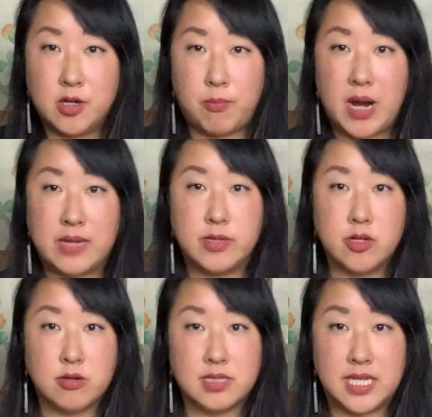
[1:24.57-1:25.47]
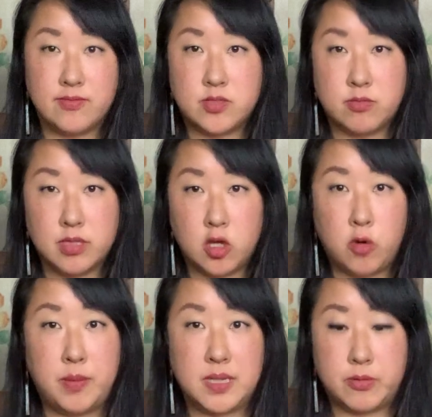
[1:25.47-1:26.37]
You're priming your leaves to really
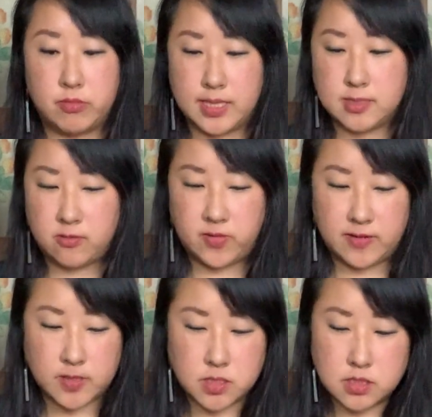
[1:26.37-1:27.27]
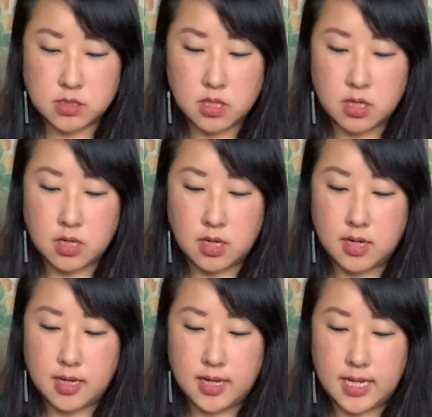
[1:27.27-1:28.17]
open up and release their flavors.
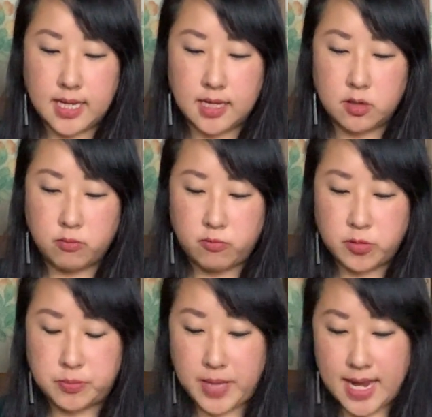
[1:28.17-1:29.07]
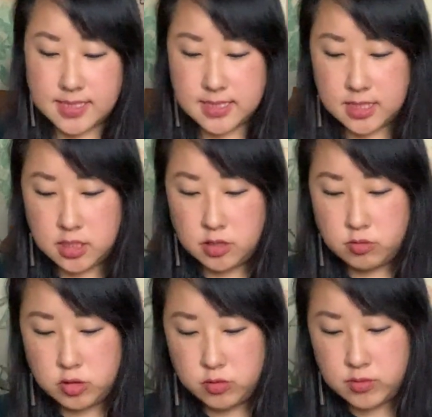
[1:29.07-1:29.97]
And for black tea,
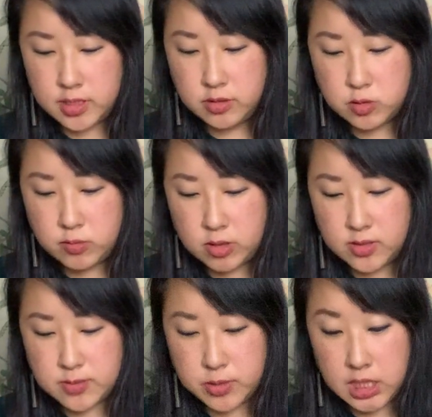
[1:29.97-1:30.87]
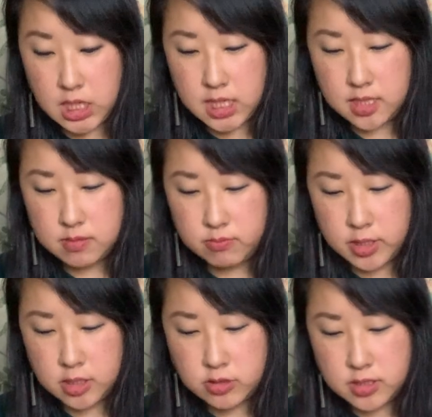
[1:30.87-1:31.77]
you do want to use water that's pretty hot,
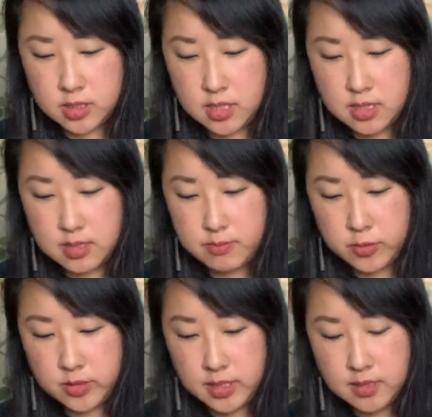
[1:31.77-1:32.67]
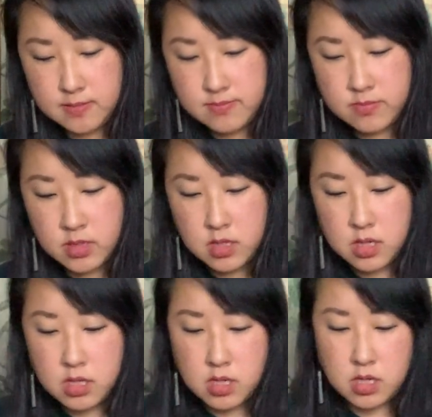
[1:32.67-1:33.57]
pretty close to boiling.
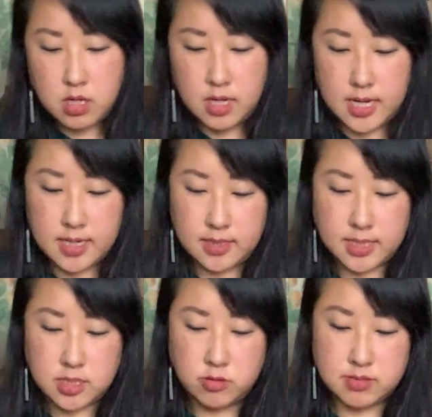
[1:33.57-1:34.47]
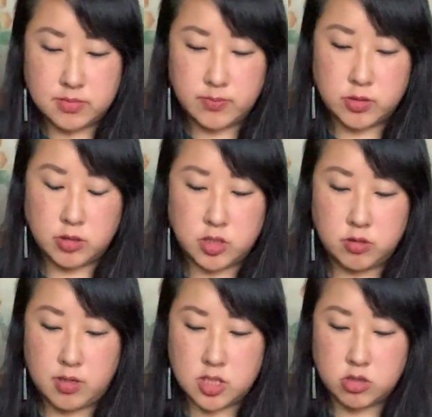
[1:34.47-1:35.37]
I like to use something between
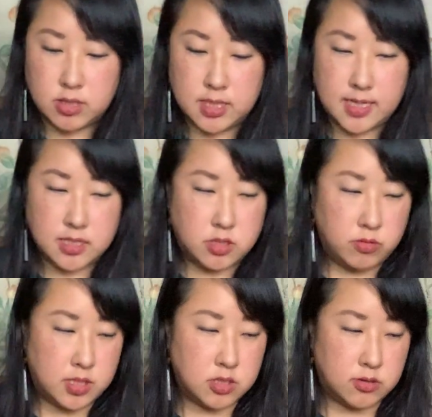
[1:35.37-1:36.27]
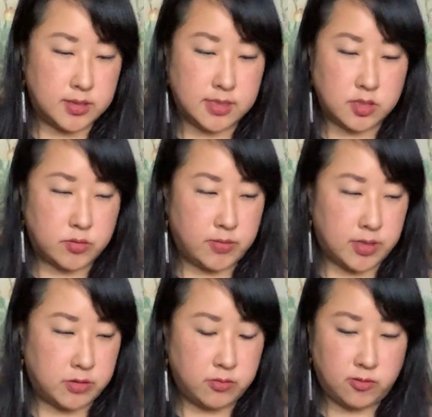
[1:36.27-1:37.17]
200 and
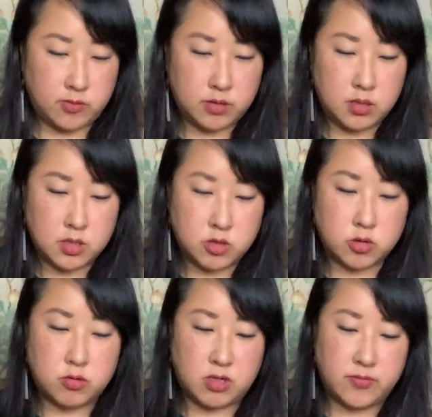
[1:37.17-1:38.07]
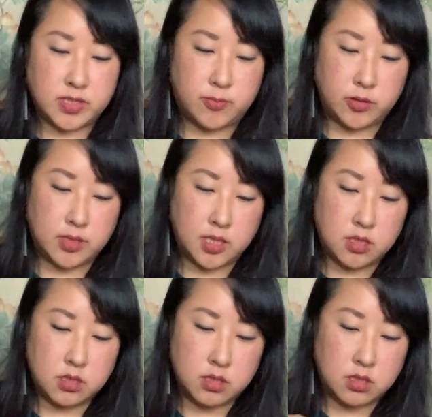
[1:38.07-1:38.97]
212. 212 is boiling.